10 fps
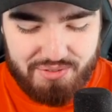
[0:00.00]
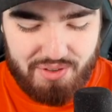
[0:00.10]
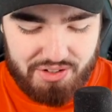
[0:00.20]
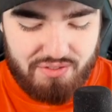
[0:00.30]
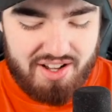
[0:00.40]

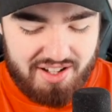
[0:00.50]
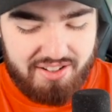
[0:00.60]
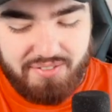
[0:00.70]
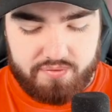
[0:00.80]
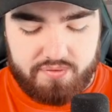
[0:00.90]
Well done,
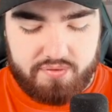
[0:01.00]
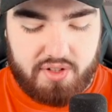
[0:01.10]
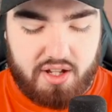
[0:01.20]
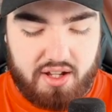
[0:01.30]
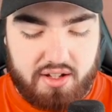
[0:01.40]
Randy.
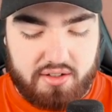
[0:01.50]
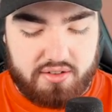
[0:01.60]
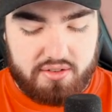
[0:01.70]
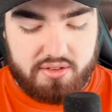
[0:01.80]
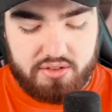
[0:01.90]
Okay.
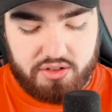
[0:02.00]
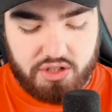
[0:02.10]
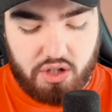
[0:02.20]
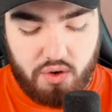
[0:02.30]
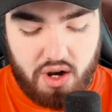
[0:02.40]

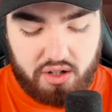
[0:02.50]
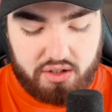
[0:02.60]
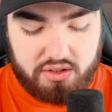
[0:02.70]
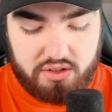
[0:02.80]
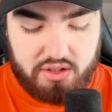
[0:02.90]

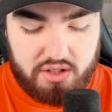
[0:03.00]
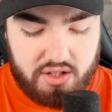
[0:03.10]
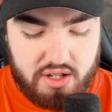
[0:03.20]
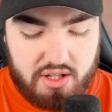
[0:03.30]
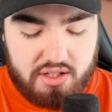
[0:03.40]
Solrock,
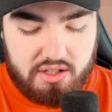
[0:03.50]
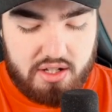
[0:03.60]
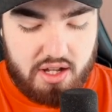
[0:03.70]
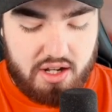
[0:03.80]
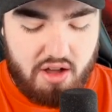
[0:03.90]

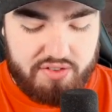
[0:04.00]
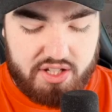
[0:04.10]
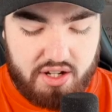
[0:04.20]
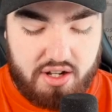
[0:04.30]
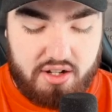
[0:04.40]

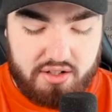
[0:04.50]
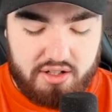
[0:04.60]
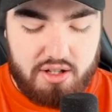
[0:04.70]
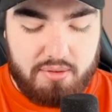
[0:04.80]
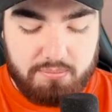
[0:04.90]
Larvitar,
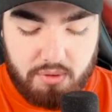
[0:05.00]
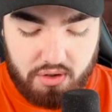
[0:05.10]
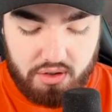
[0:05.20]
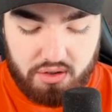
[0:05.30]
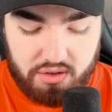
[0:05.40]

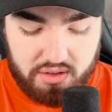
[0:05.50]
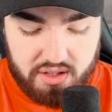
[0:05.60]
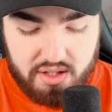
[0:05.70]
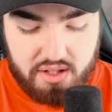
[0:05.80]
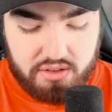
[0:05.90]

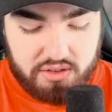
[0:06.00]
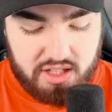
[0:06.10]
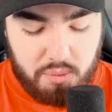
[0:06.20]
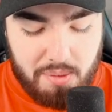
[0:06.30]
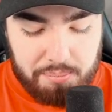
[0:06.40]
Morlul,
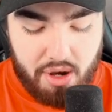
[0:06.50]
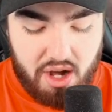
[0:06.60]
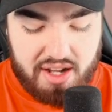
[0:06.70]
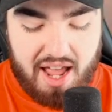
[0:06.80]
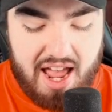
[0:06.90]
the
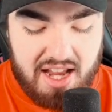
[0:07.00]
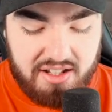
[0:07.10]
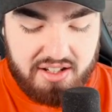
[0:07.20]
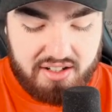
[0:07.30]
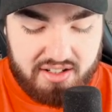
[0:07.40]
Wimpod,
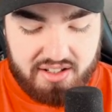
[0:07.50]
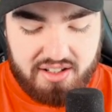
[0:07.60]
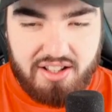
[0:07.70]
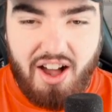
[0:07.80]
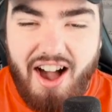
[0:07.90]
and...
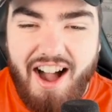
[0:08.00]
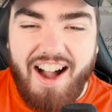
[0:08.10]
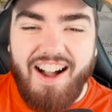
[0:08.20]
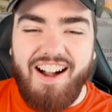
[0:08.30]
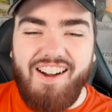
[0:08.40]

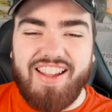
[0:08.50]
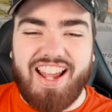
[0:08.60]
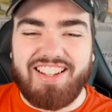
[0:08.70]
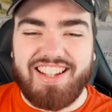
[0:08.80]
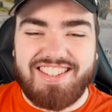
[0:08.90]
Oh,
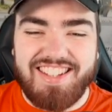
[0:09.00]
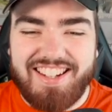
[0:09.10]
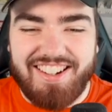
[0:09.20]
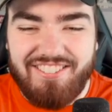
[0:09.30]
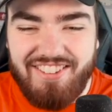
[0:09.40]
we got the
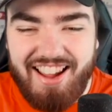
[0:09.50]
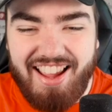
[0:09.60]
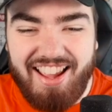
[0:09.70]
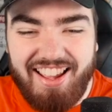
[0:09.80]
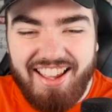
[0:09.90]
secret
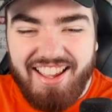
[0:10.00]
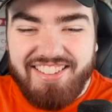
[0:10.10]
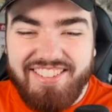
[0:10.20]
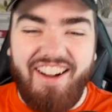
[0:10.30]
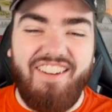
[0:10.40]
rare!
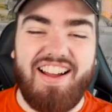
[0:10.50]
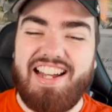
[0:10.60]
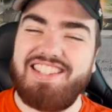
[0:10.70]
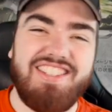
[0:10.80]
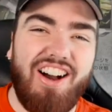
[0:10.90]
Yo,
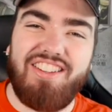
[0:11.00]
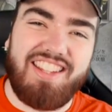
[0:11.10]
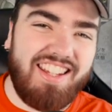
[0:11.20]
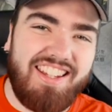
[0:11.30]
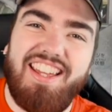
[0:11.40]
and it's not
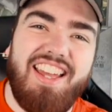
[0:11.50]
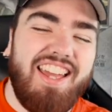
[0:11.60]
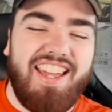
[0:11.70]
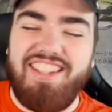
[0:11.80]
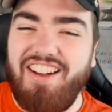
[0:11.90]
the...
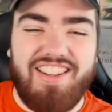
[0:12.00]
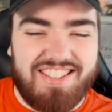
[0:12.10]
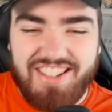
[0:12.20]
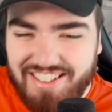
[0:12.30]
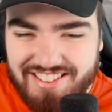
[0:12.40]
Yo,
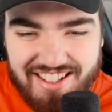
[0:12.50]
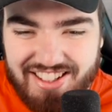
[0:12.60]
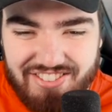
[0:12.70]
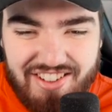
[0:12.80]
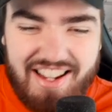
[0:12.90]
it's not the
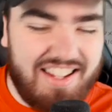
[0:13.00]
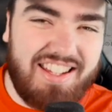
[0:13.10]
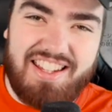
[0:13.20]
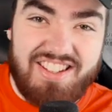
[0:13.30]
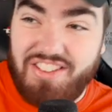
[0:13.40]
secret
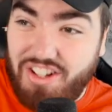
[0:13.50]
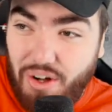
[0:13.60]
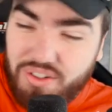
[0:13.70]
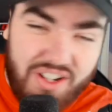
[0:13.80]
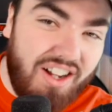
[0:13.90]
rare. It's not the
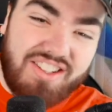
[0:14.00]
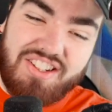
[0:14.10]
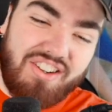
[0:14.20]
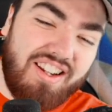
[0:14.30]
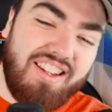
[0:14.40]
gold card,
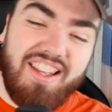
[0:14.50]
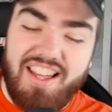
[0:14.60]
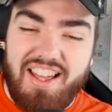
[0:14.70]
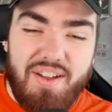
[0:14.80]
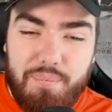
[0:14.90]
sorry.
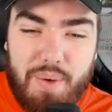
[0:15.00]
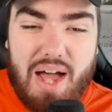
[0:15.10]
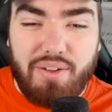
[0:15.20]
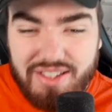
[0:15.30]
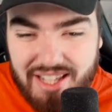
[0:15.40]
But
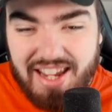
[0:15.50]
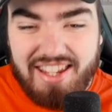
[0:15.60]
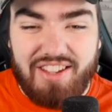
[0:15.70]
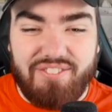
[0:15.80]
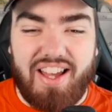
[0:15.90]
I will
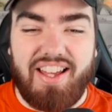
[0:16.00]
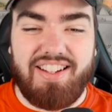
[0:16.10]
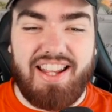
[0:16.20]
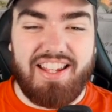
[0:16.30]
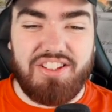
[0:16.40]
take it,
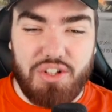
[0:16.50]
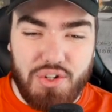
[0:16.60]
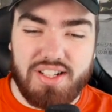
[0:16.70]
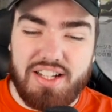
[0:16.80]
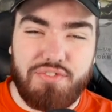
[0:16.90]
man.
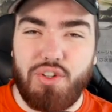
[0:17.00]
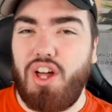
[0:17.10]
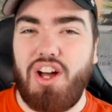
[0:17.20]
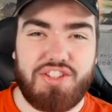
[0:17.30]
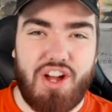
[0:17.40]
Usually full
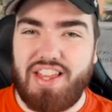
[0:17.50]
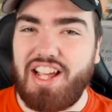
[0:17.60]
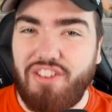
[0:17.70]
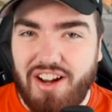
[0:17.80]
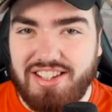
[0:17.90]
arts aren't
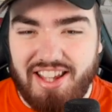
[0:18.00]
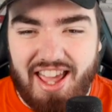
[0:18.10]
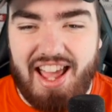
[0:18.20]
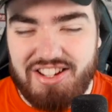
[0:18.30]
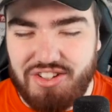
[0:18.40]
that great to
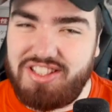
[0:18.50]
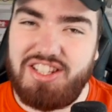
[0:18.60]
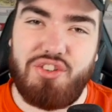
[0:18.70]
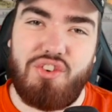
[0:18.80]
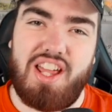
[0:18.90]
get as your
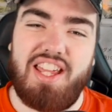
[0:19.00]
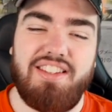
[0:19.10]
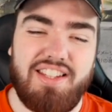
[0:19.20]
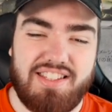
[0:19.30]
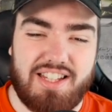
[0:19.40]
secret rare
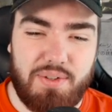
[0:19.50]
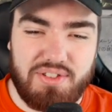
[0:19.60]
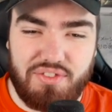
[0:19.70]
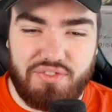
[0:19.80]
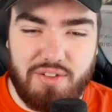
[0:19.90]
in these
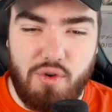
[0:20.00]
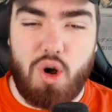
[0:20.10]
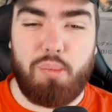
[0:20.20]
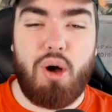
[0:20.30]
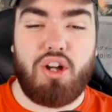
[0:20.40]
Explosive Flame
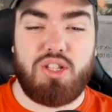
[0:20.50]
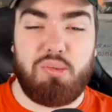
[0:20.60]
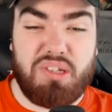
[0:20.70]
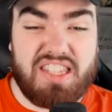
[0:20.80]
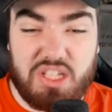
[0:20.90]
Walker
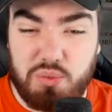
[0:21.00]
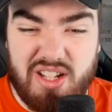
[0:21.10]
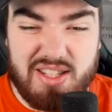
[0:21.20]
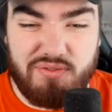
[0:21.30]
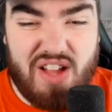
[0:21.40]
boxes, but this
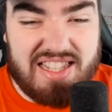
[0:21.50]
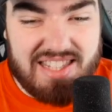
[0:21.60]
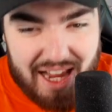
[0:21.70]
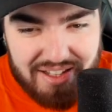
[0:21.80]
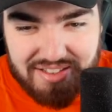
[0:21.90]
one is
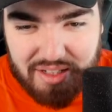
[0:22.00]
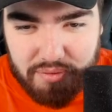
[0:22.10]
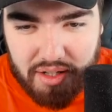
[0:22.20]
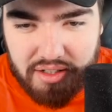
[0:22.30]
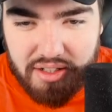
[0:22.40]
fantastic,
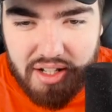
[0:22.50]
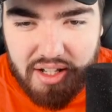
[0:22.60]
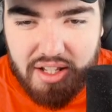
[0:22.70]
man.